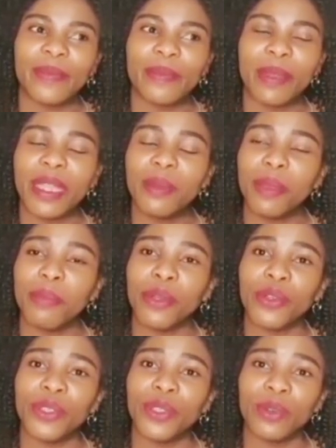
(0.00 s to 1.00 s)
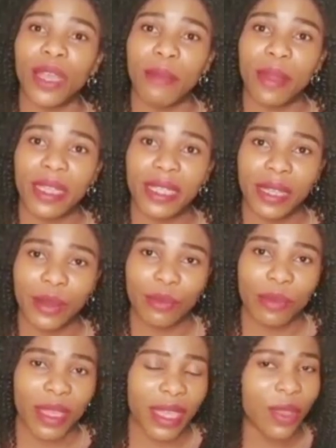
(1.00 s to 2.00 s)
many people used to come and tell
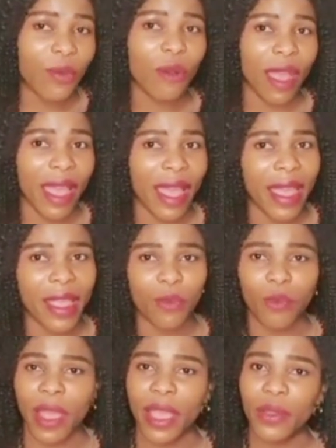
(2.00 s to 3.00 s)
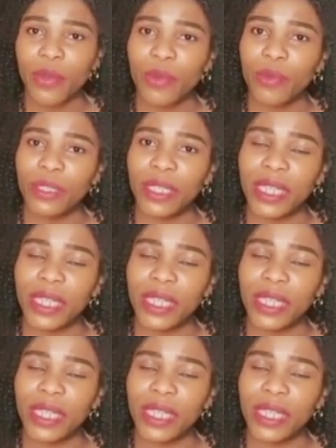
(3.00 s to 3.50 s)
me why you